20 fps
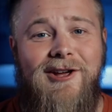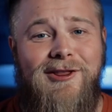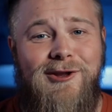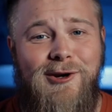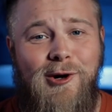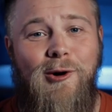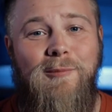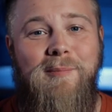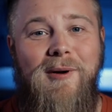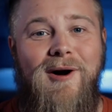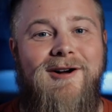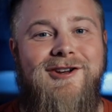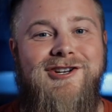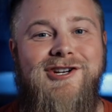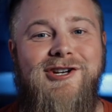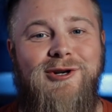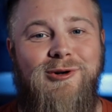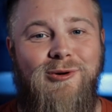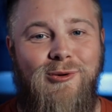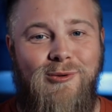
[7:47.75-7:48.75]
The other cool part is
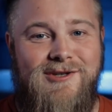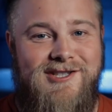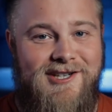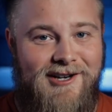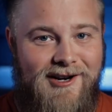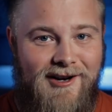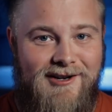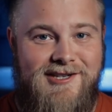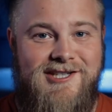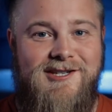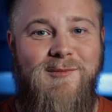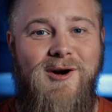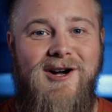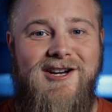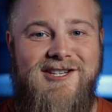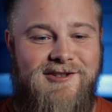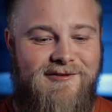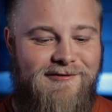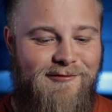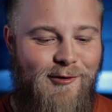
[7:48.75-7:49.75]
you can also
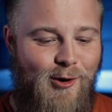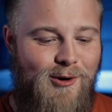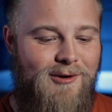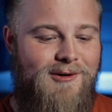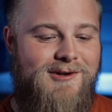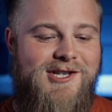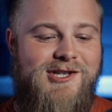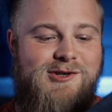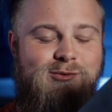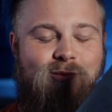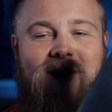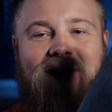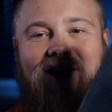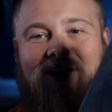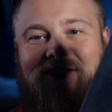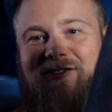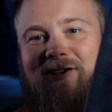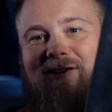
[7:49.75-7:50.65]
customize the foils as well.